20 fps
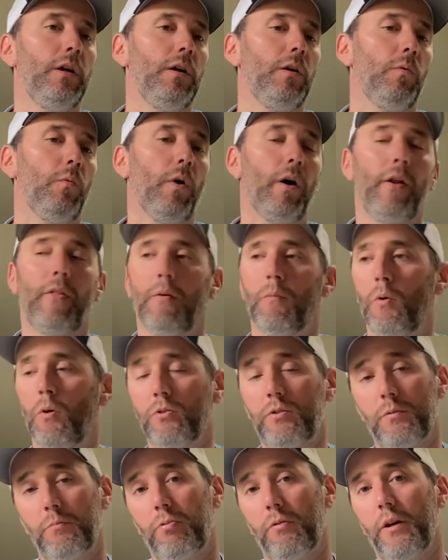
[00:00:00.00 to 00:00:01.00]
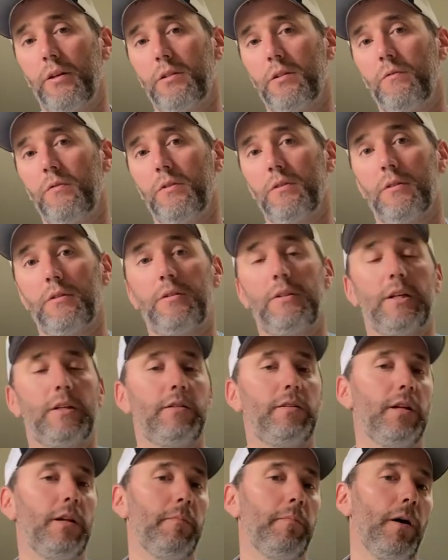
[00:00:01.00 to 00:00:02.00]
One of the most impressive is a
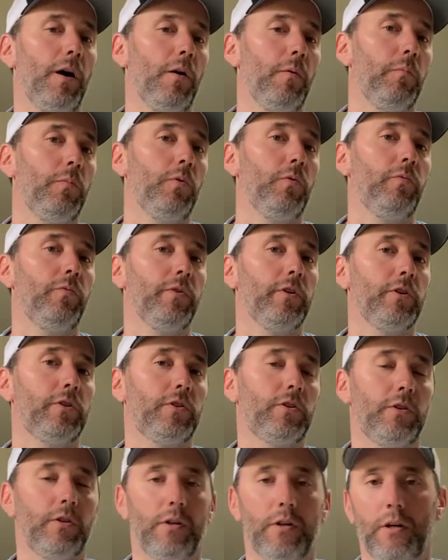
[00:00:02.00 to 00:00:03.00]
16-pound bluefish.